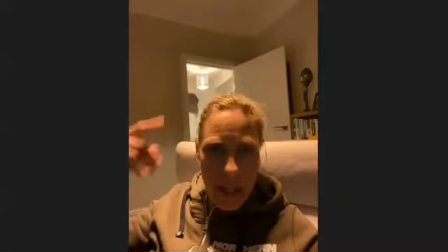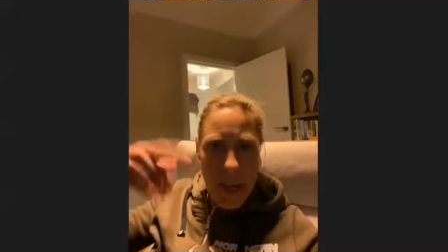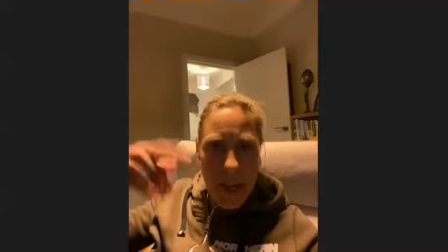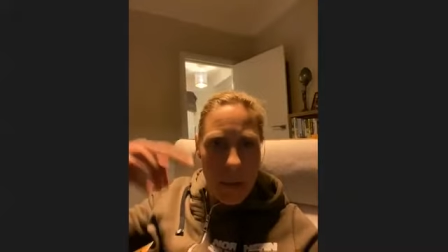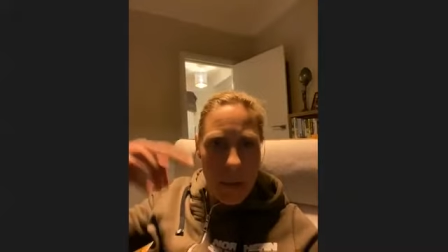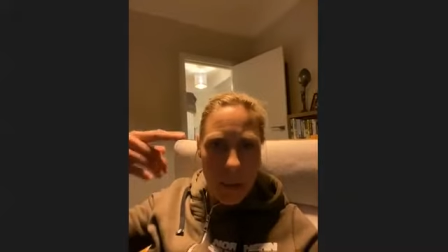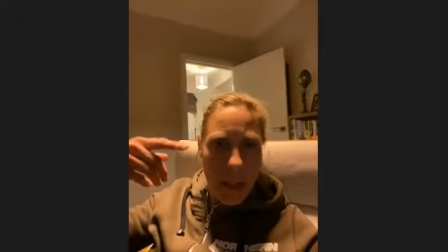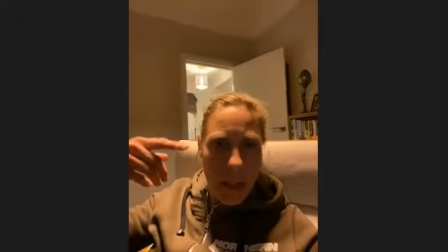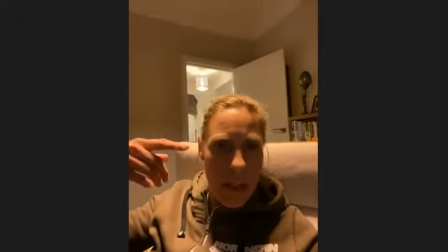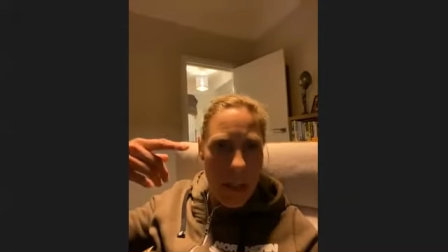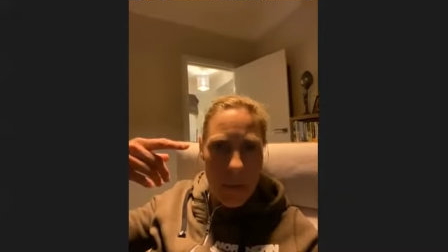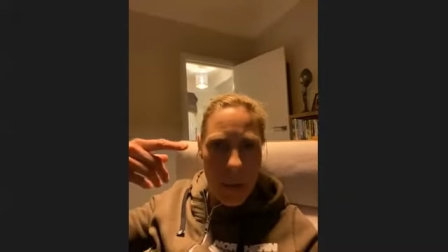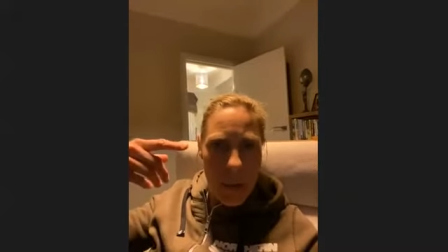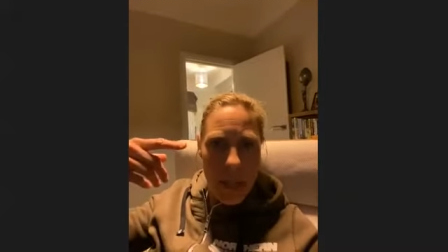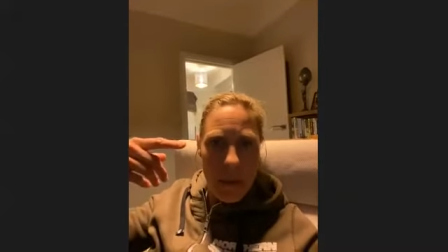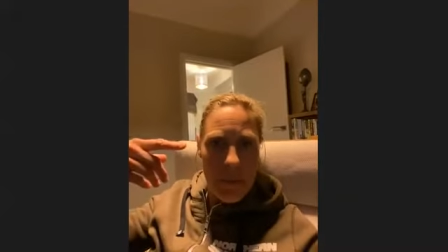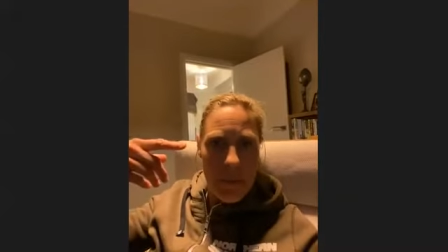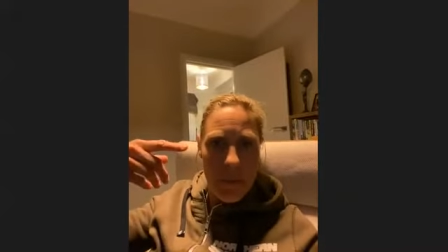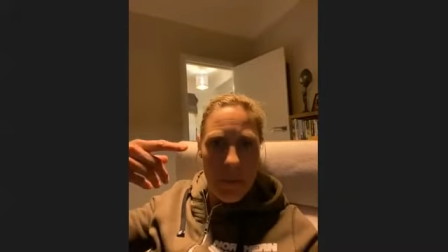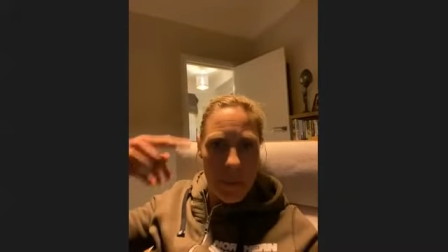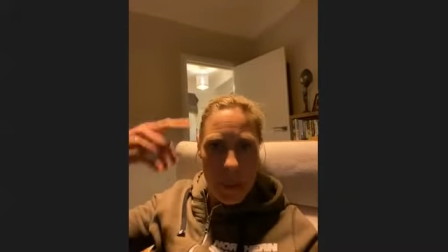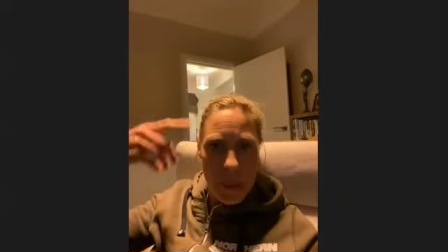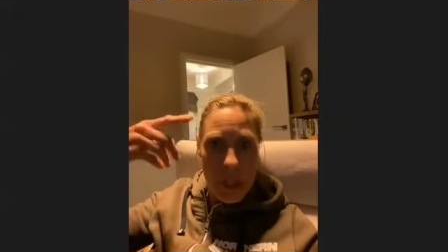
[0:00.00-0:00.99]
Equally, we
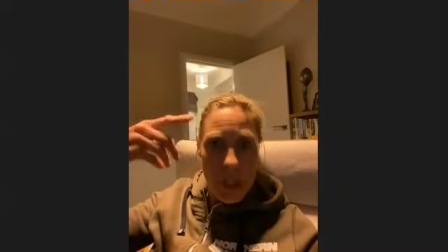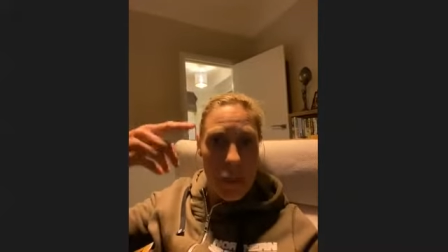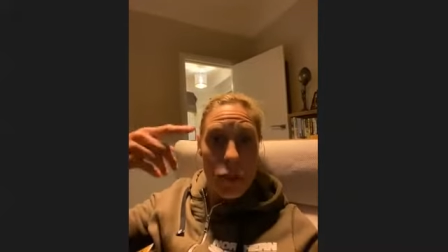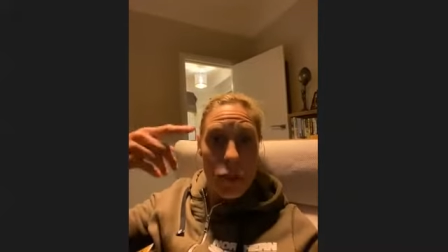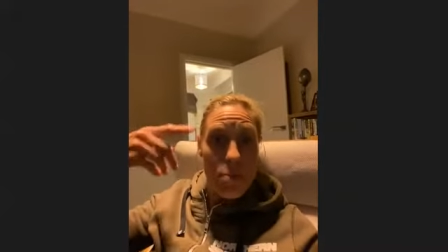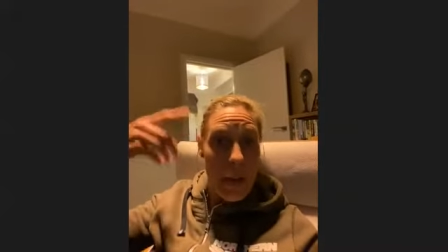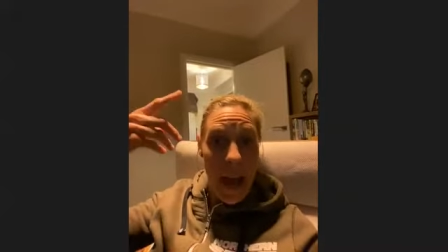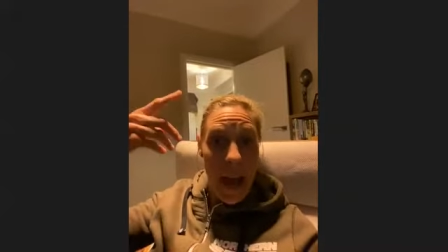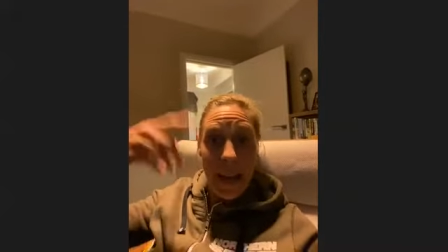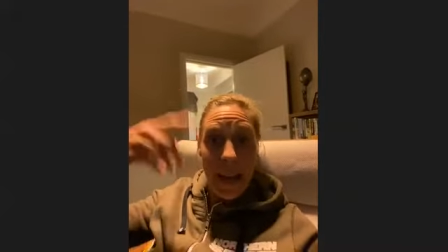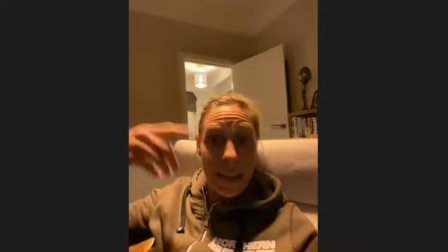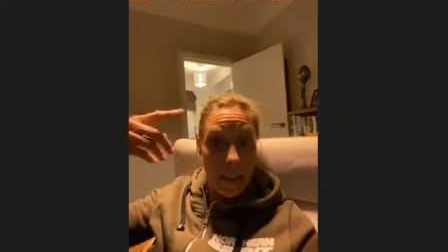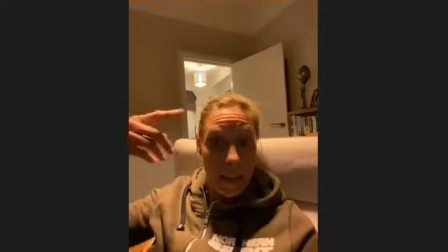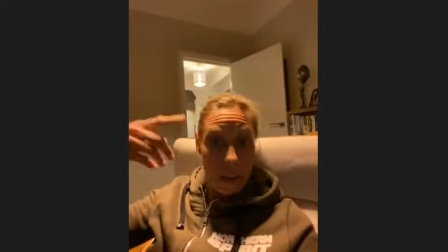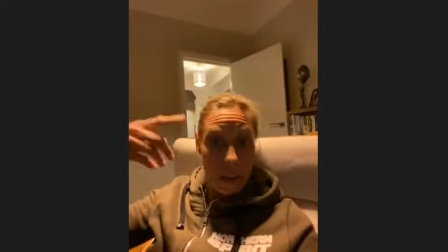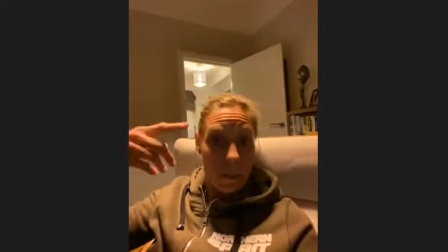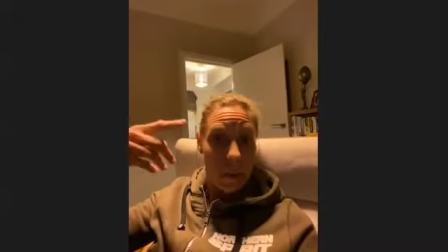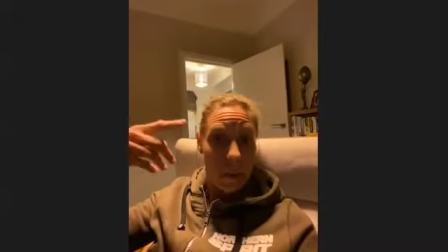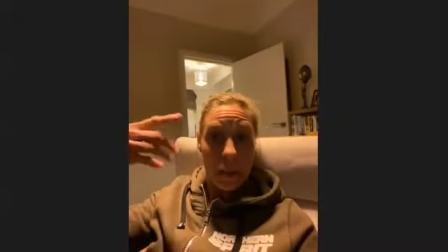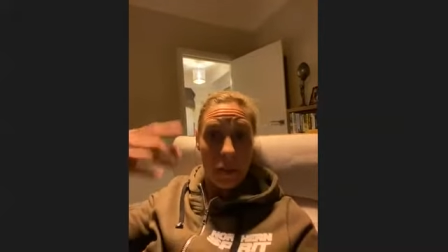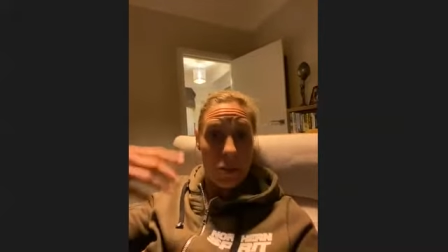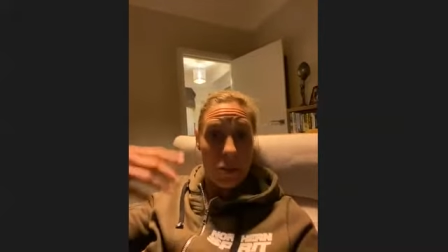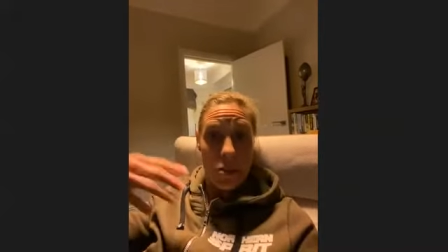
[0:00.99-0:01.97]
can produce bad
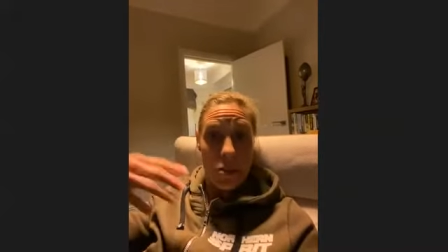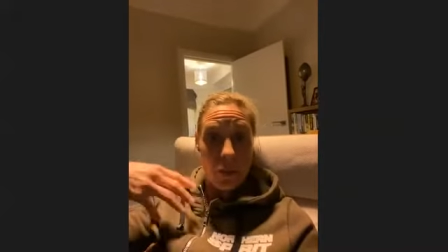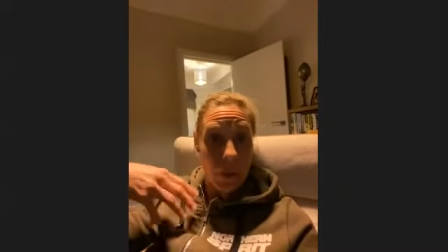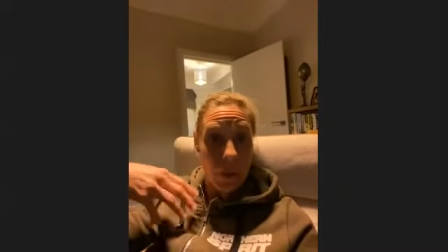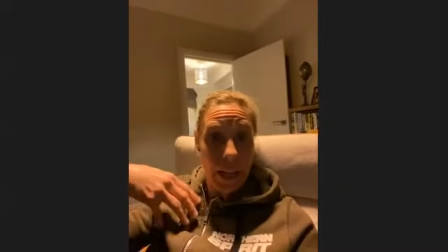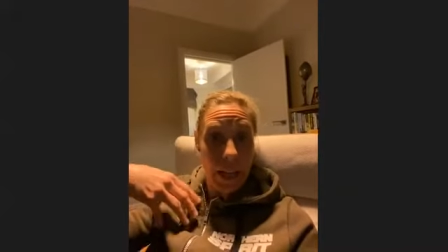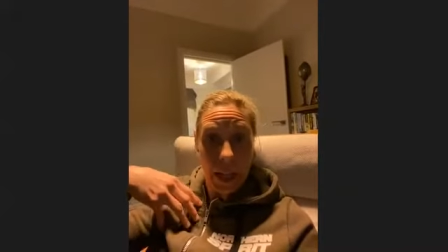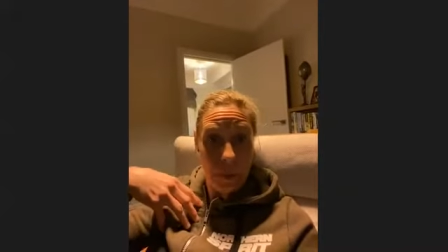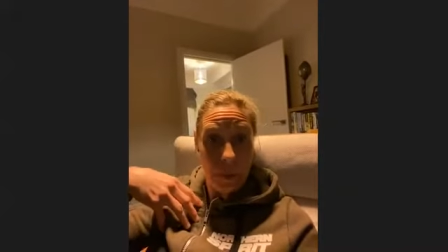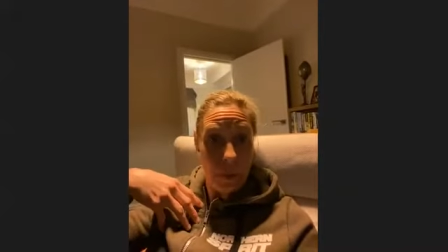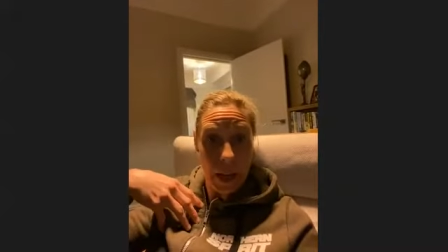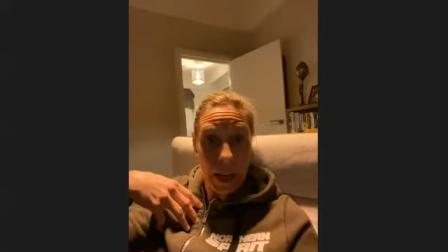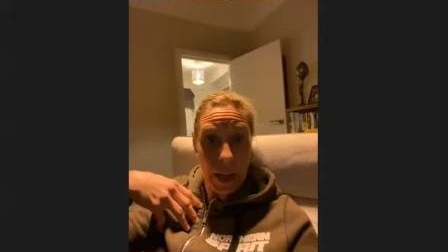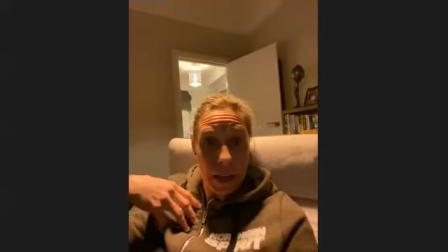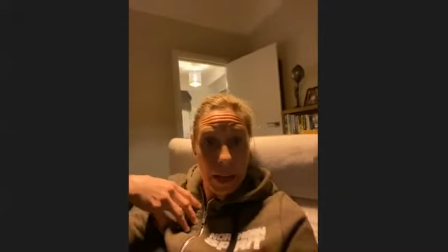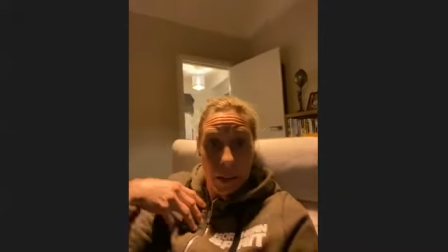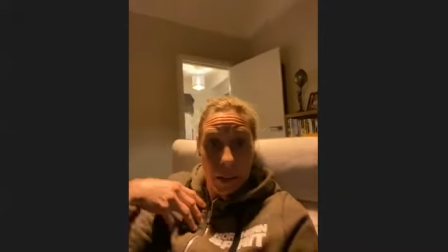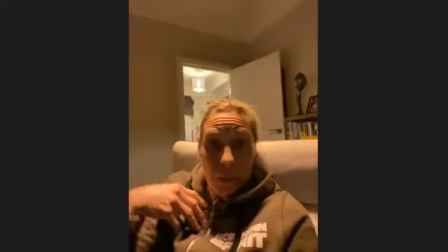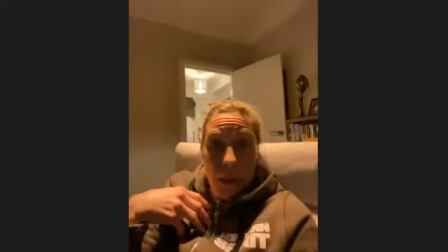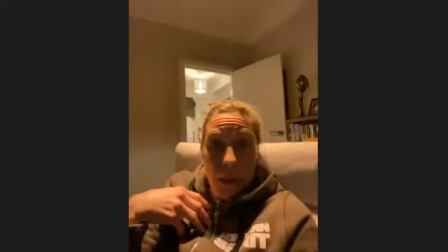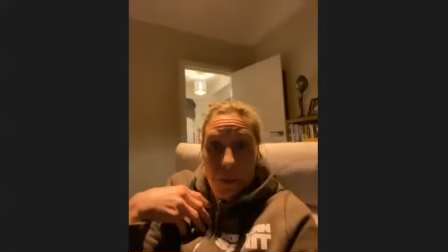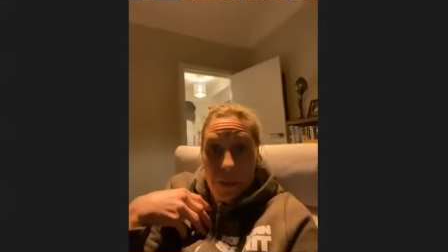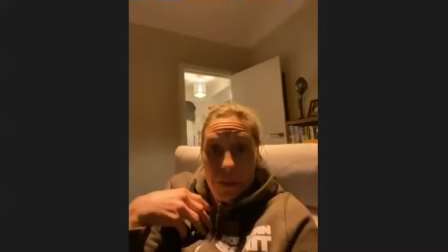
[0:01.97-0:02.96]
chemicals and we get pain
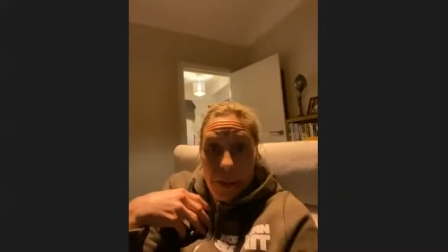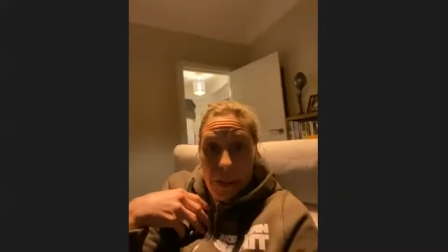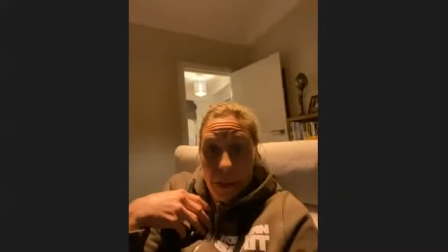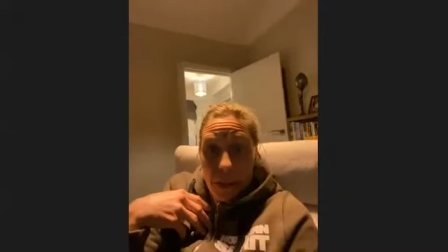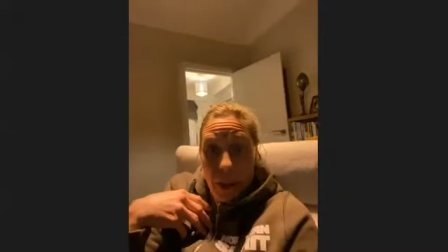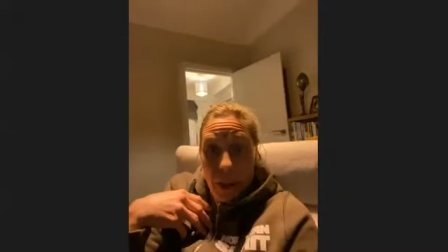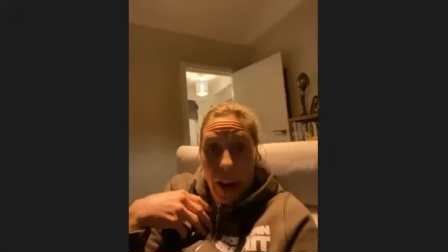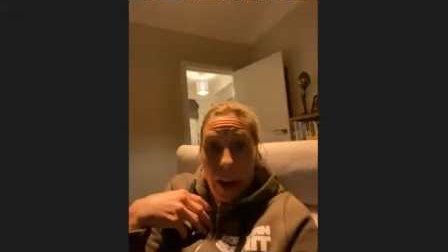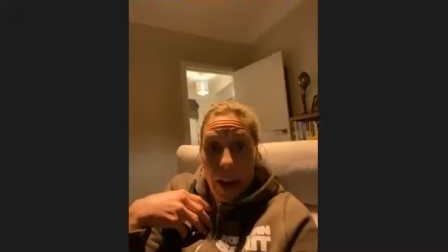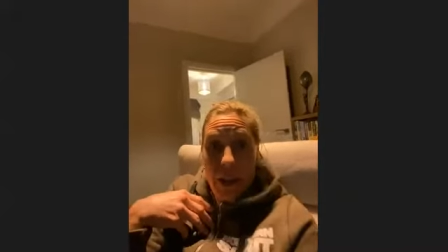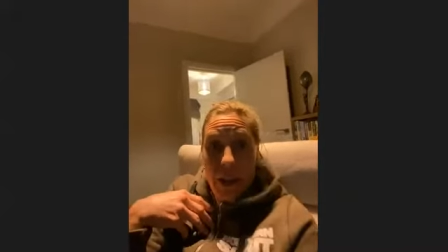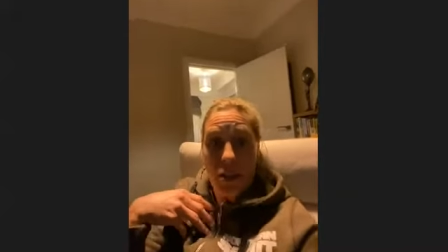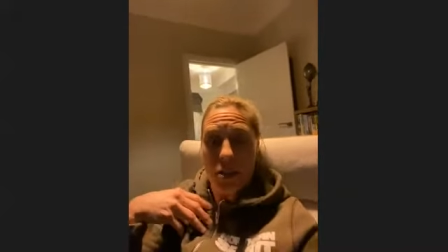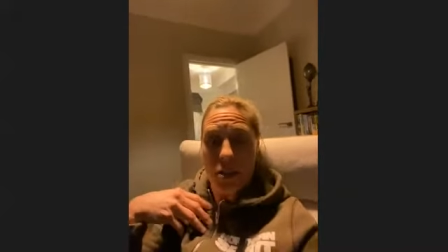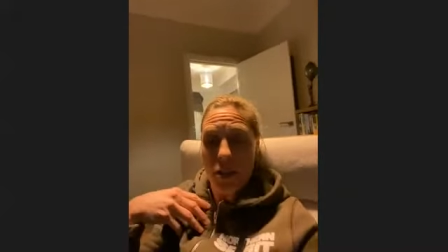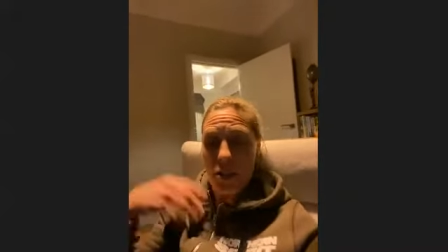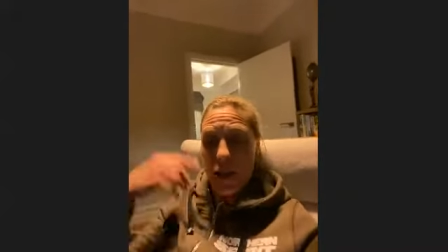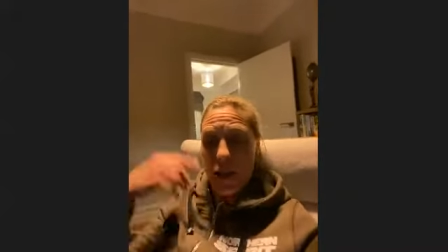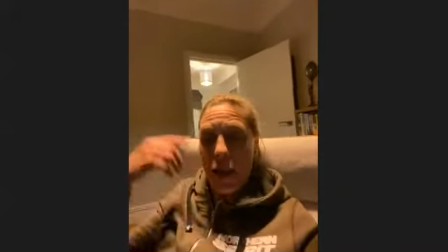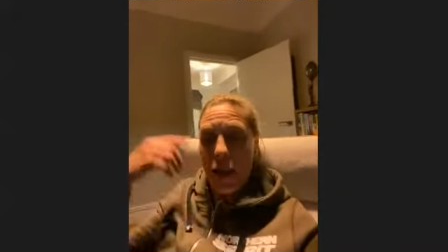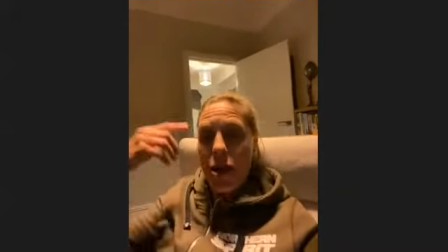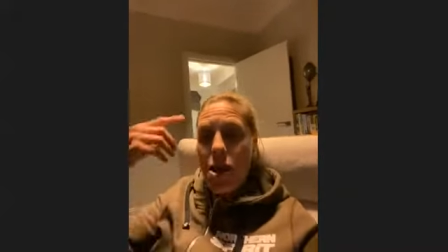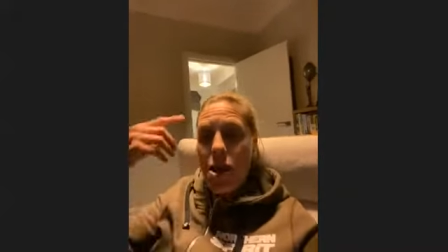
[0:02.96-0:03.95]
and we'll feel
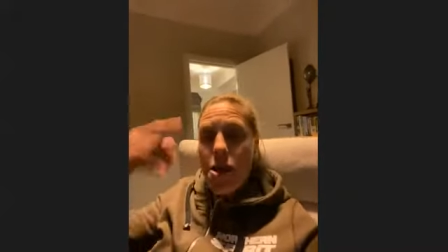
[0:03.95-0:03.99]
anxious.